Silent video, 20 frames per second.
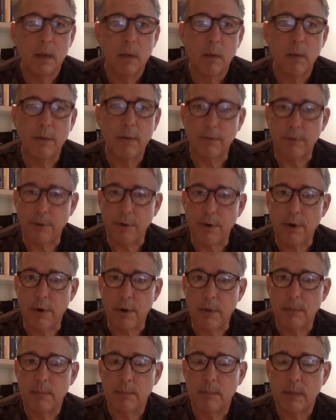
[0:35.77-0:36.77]
Western
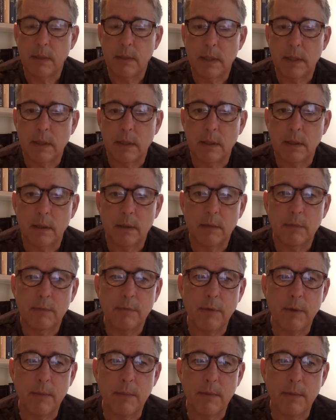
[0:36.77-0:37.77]
Europe
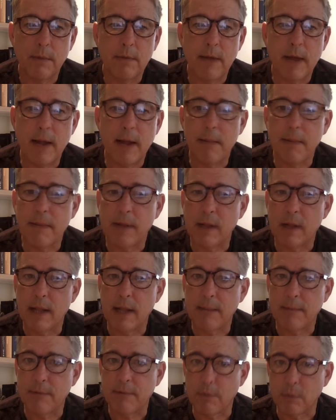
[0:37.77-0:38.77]
from the time of the
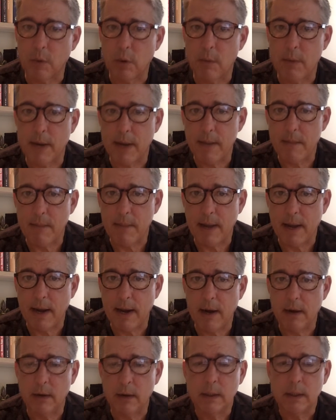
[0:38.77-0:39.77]
collapse of the Roman
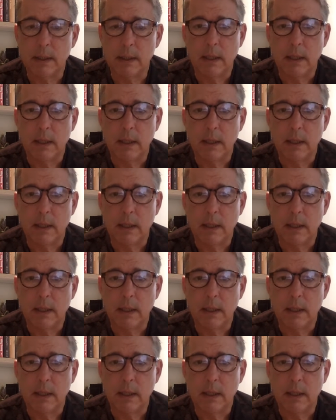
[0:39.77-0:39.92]
Empire